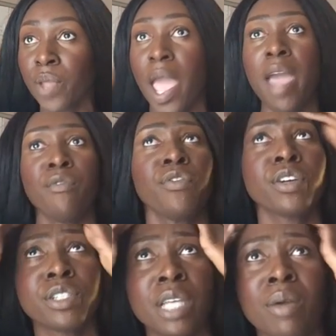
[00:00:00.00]
At
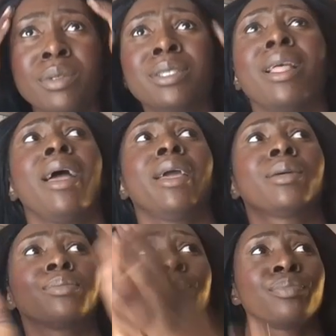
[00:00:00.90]
first I was like,
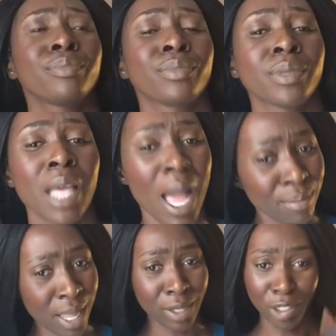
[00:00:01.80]

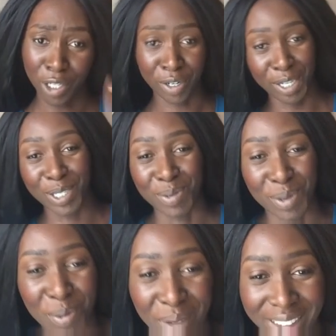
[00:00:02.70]
I'm not sharing this with
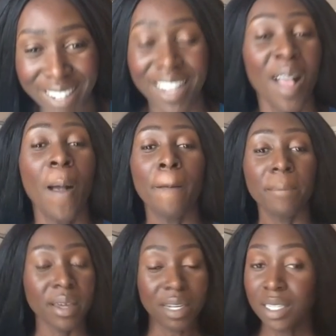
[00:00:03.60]
nobody,
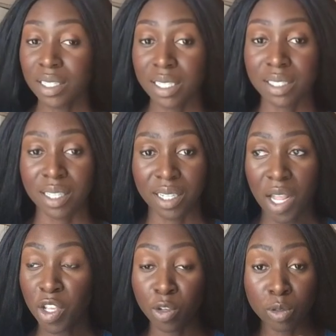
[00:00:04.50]
but listen,
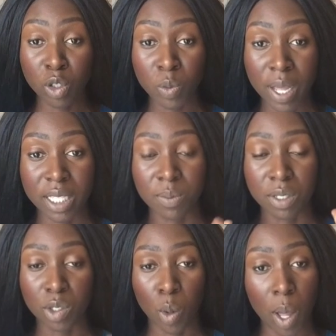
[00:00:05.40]
YouTube has been
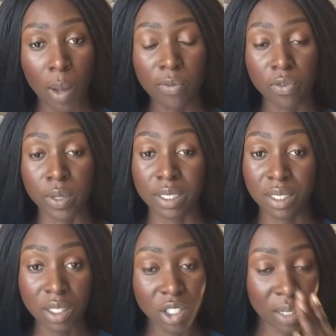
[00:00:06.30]
so helpful in
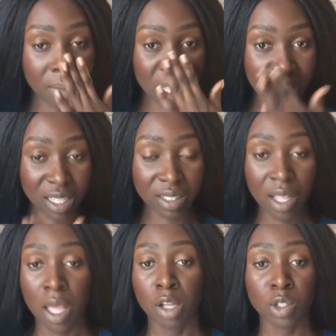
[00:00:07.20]
teaching me this.
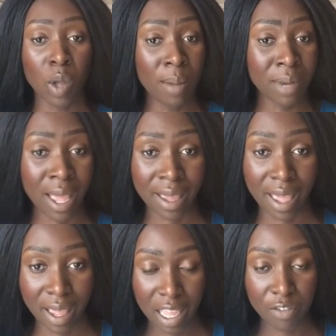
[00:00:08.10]
So I'm like,
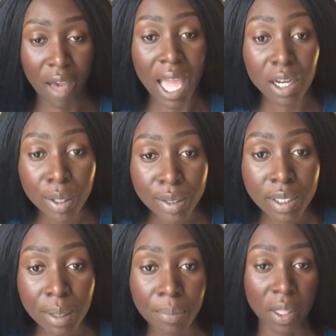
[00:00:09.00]
hey, if I learn
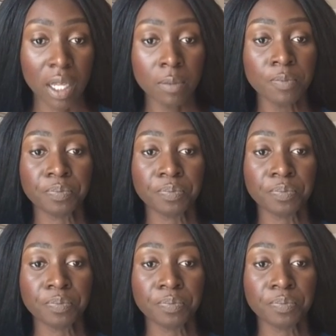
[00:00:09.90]
something